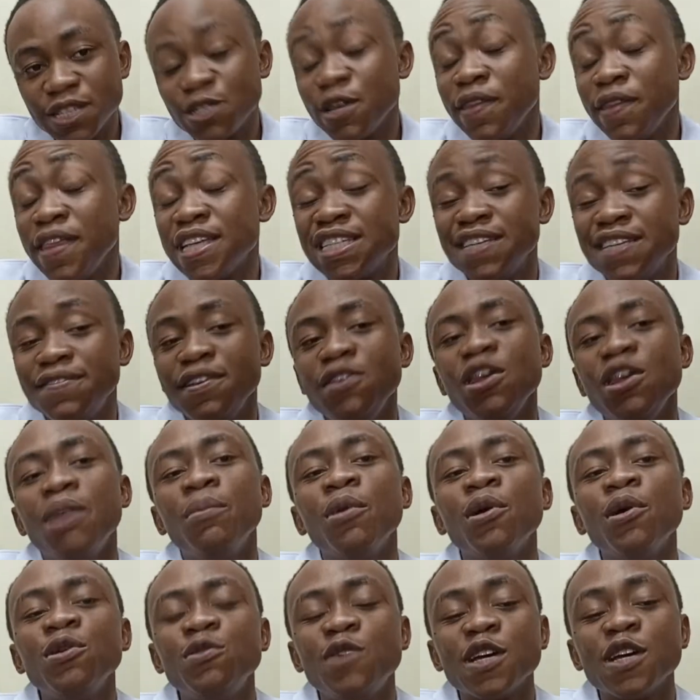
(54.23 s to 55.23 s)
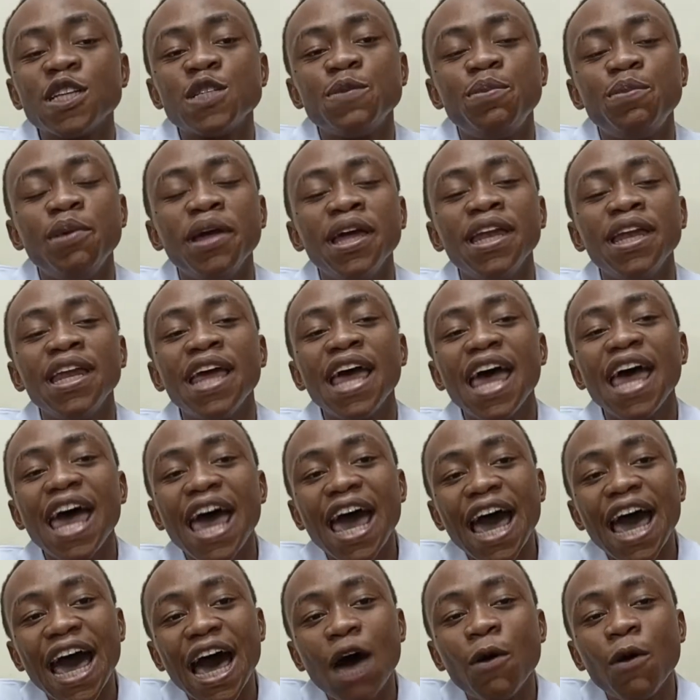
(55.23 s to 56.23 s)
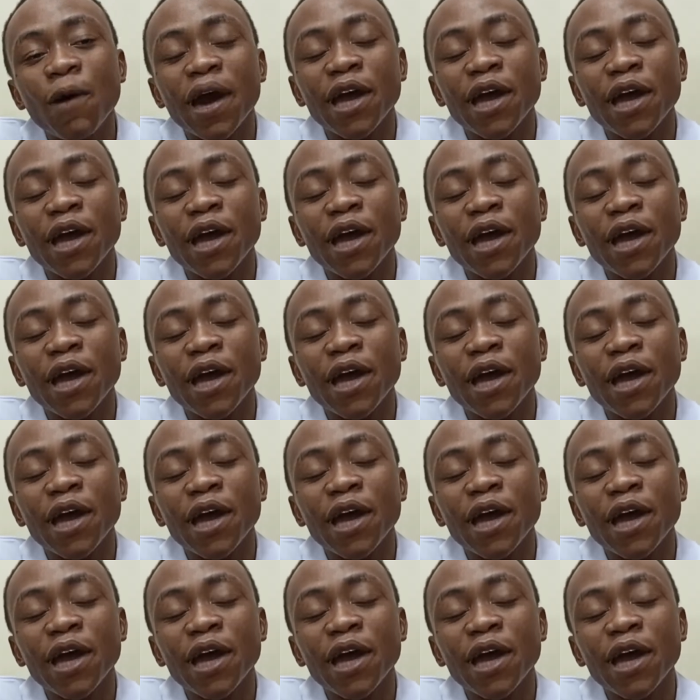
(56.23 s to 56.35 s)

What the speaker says: So in this video, I'm going to explain how